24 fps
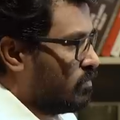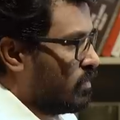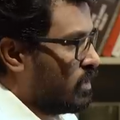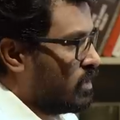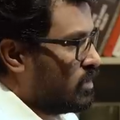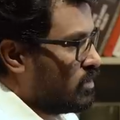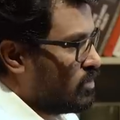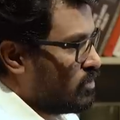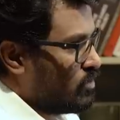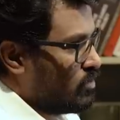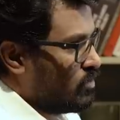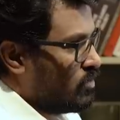
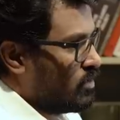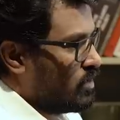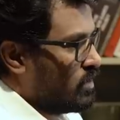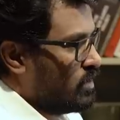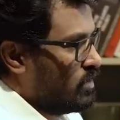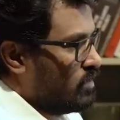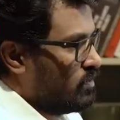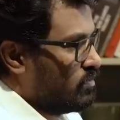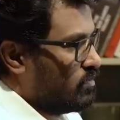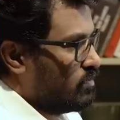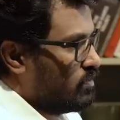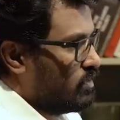my
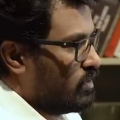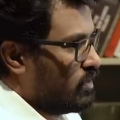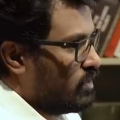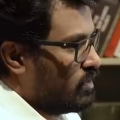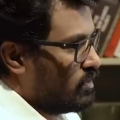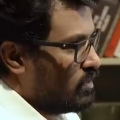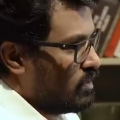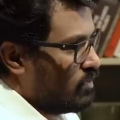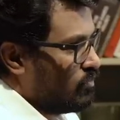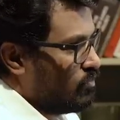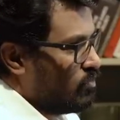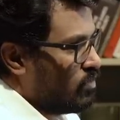story.
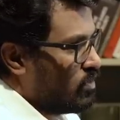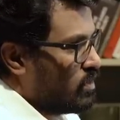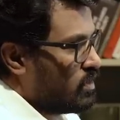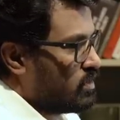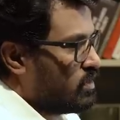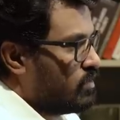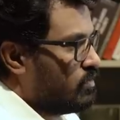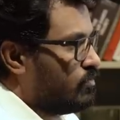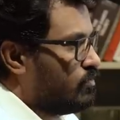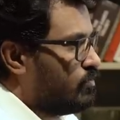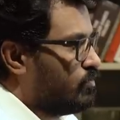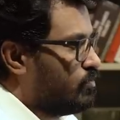The
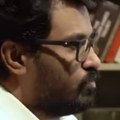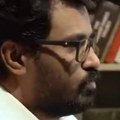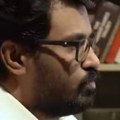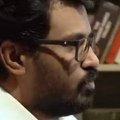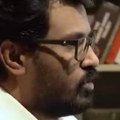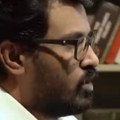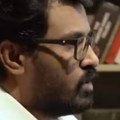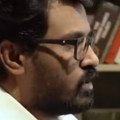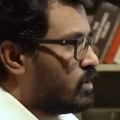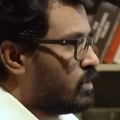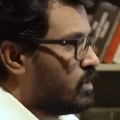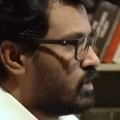focus of
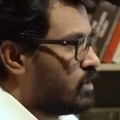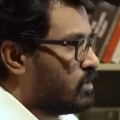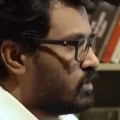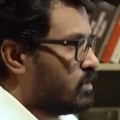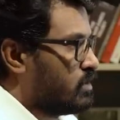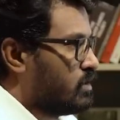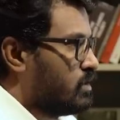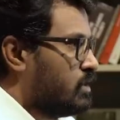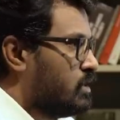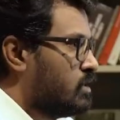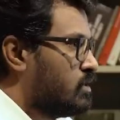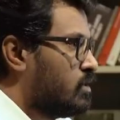podcast
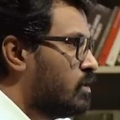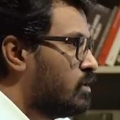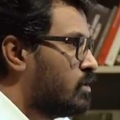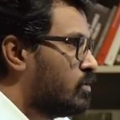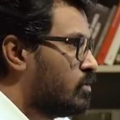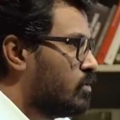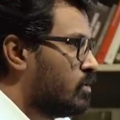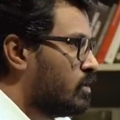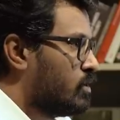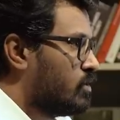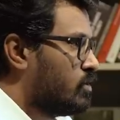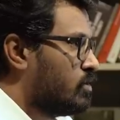is
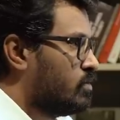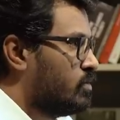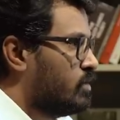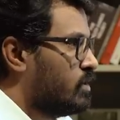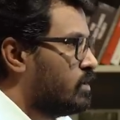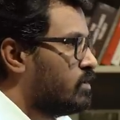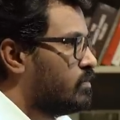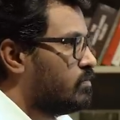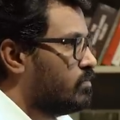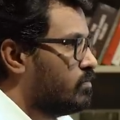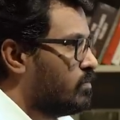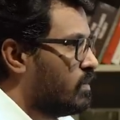not going to be
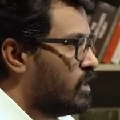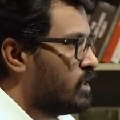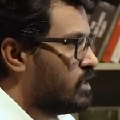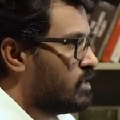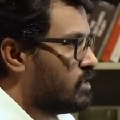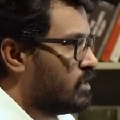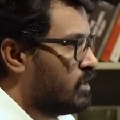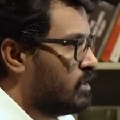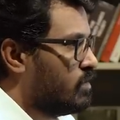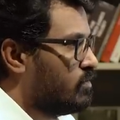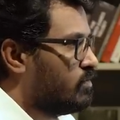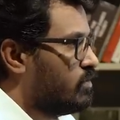on
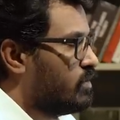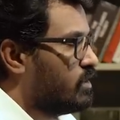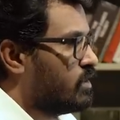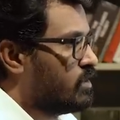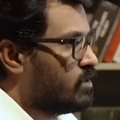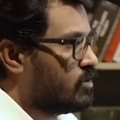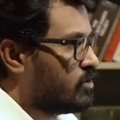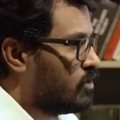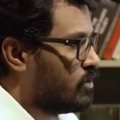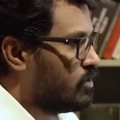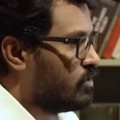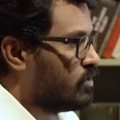myself or
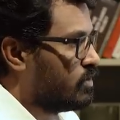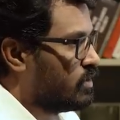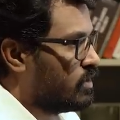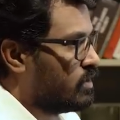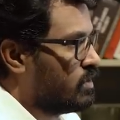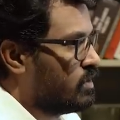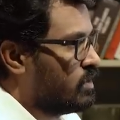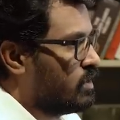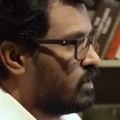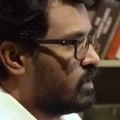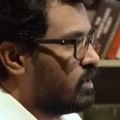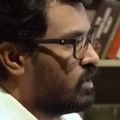
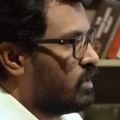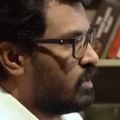institution.